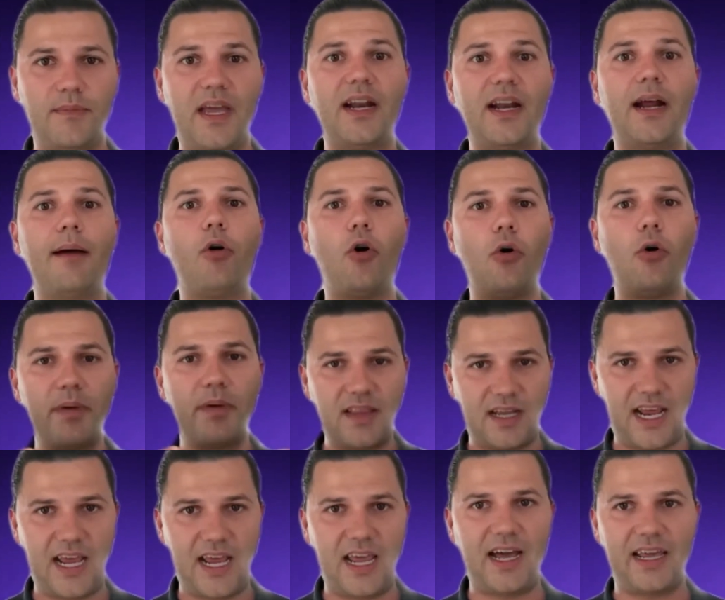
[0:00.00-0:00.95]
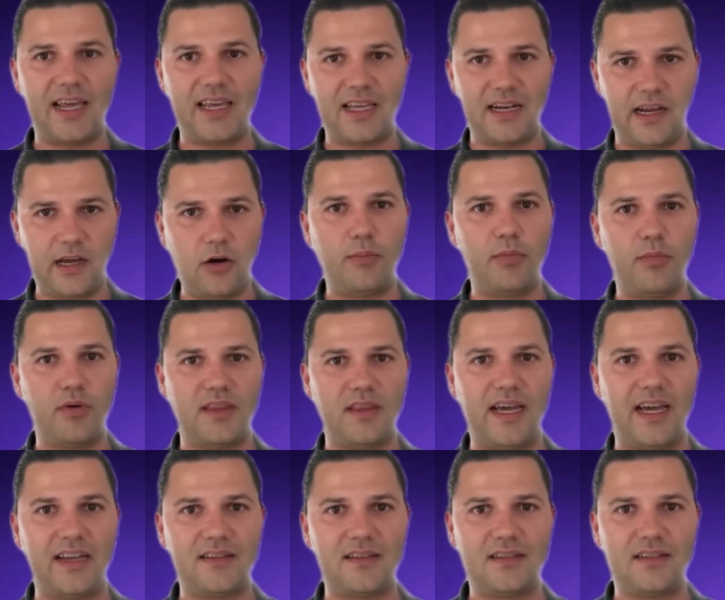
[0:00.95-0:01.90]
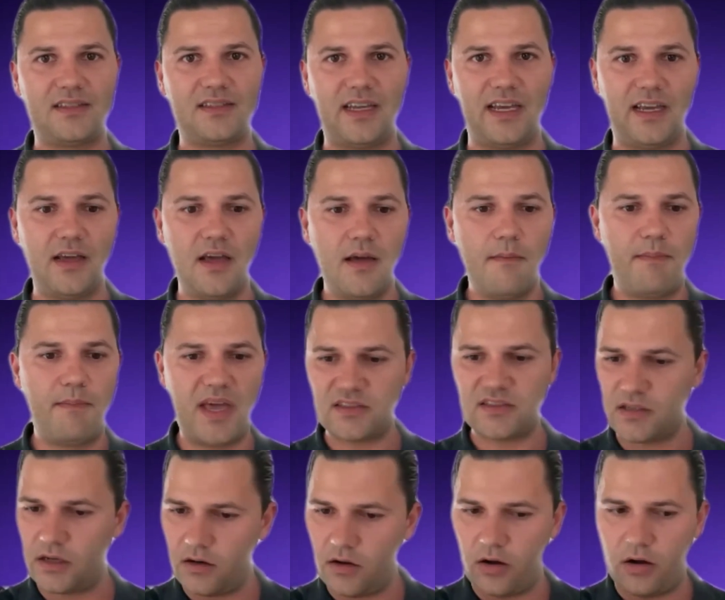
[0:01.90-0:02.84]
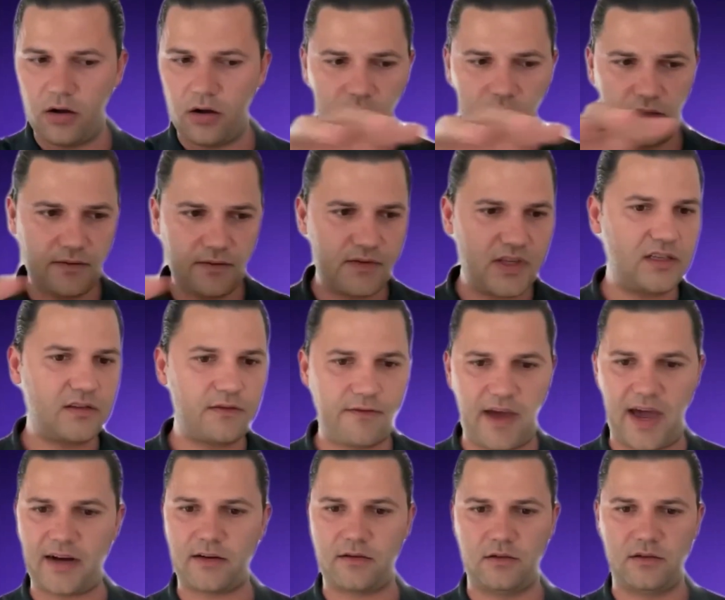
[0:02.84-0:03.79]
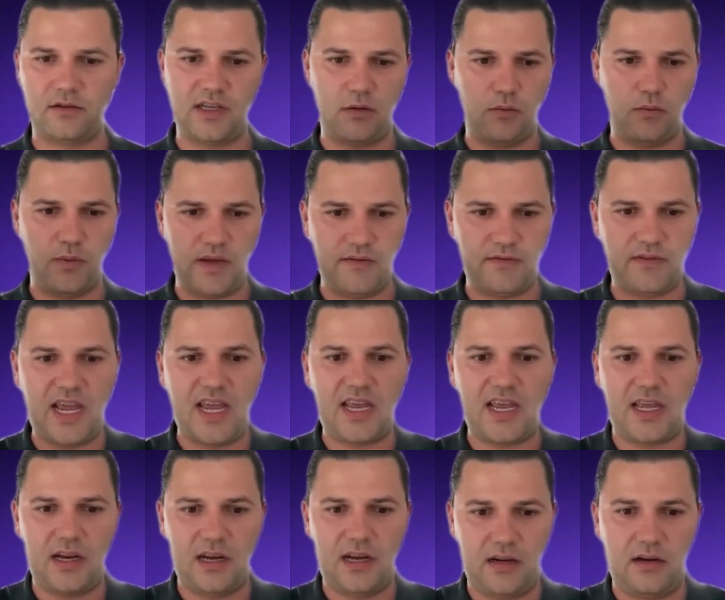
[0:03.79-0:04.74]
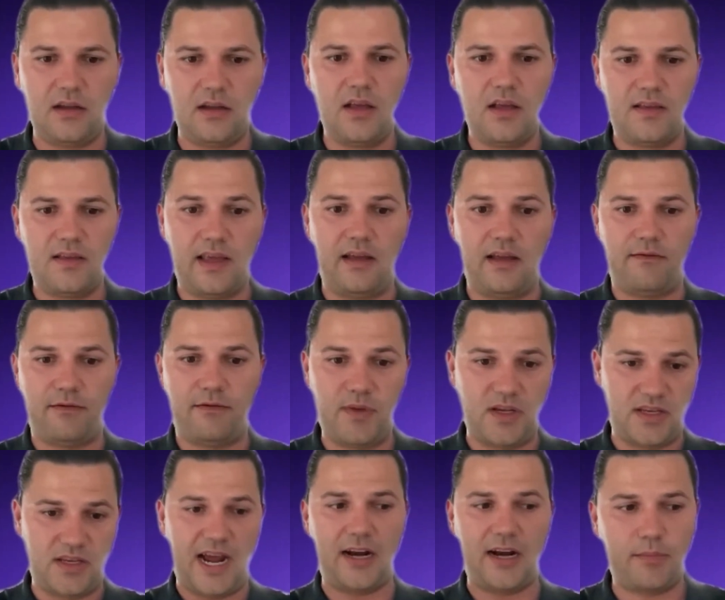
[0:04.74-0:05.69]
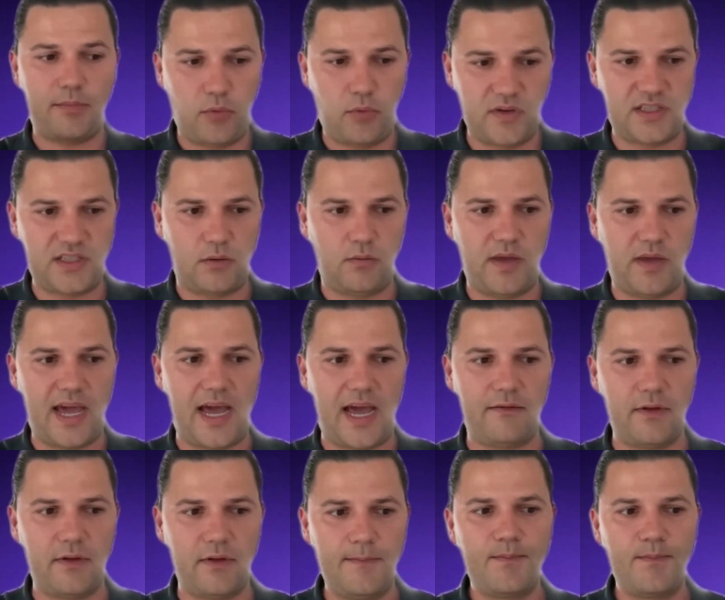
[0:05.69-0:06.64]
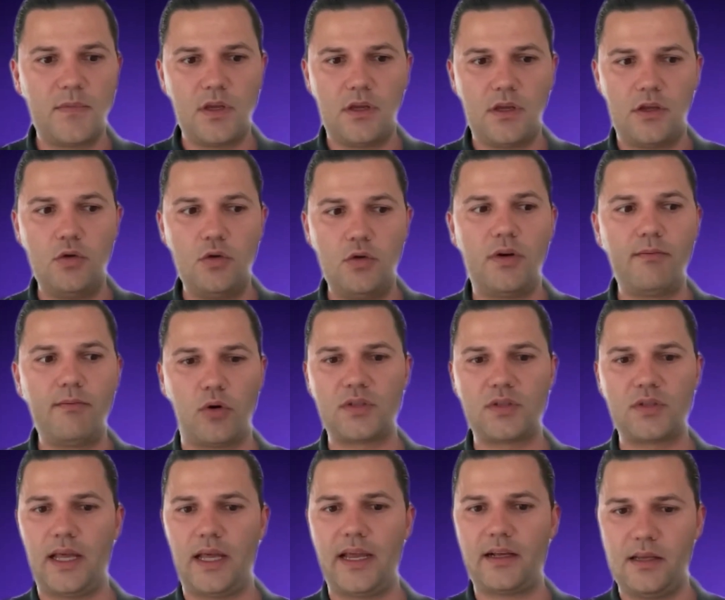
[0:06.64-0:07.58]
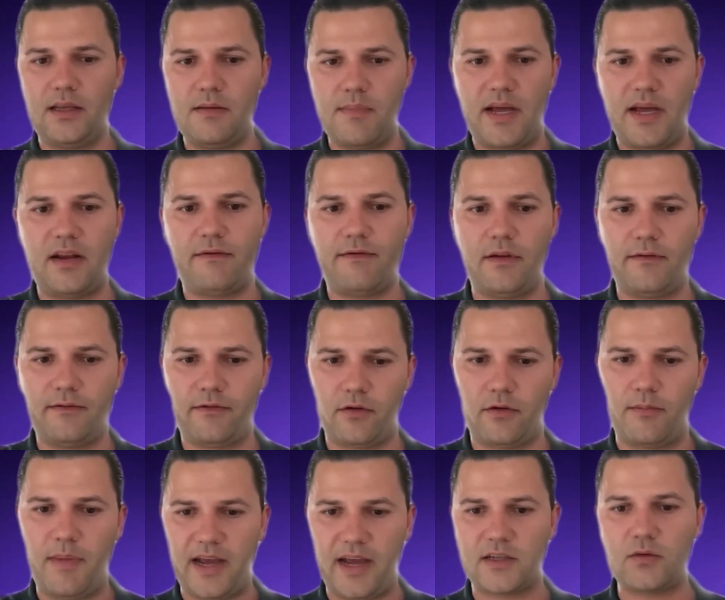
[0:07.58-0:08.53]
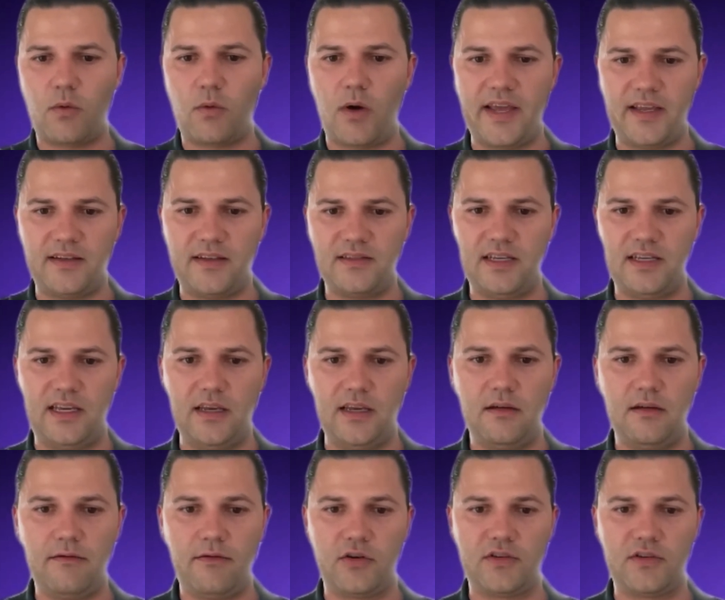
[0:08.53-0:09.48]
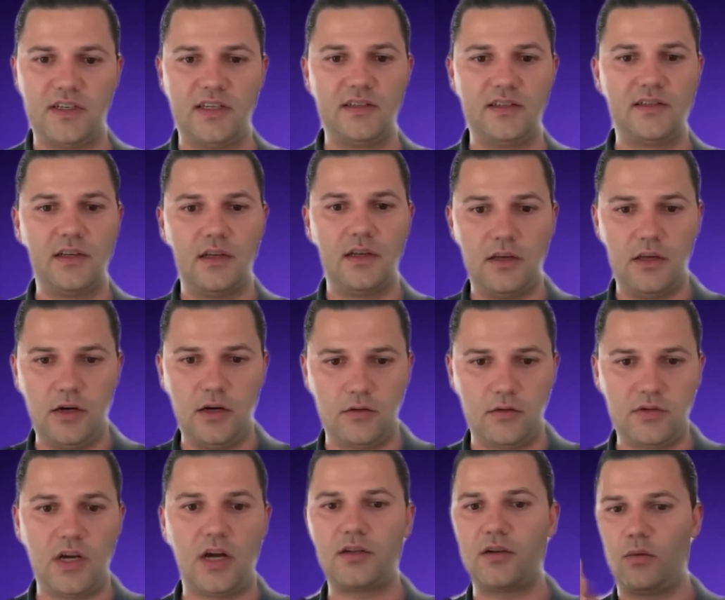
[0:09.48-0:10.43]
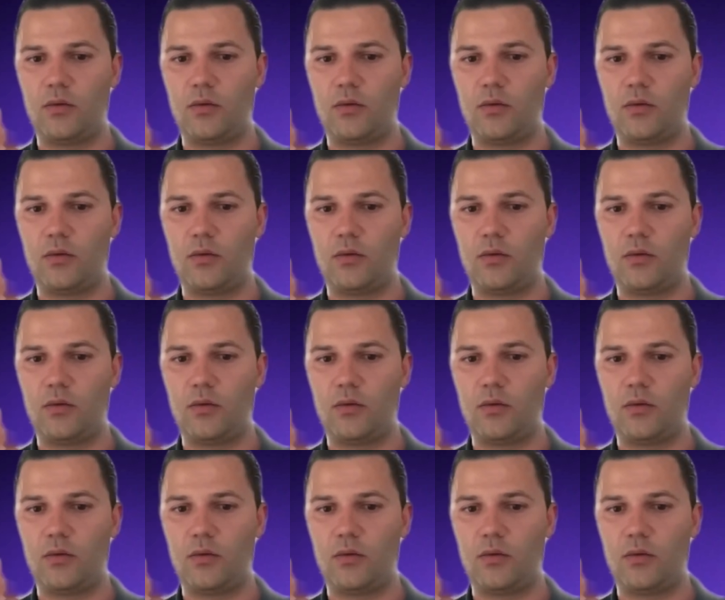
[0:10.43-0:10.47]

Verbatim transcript: And I'm hoping that AI can help with that to say, based on all of these factors that we've taken in, that from the data points that we have, you would most likely benefit from X, Y, and Z versus, you know, Dr.